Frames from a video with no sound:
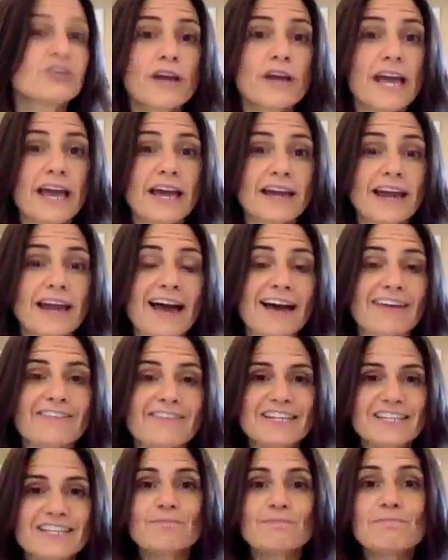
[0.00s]
can't have it.
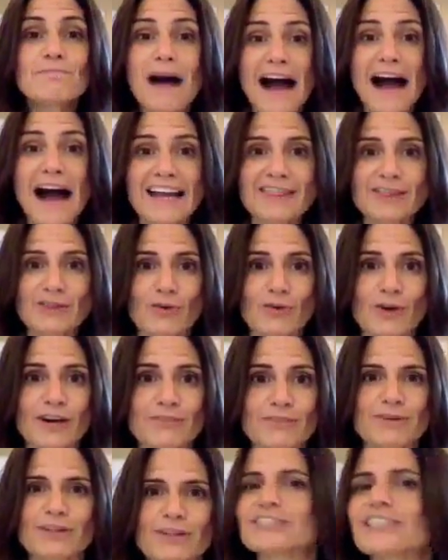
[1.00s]
It's my thorn
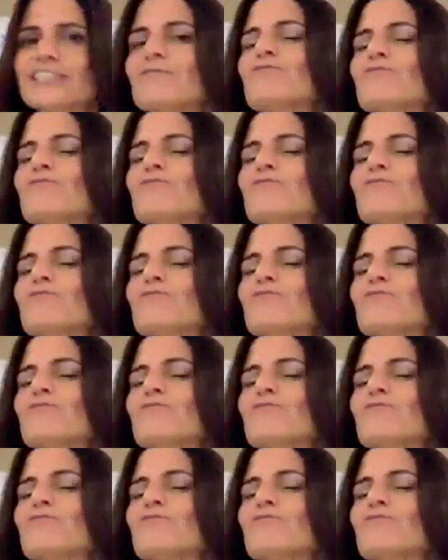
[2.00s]
bush, and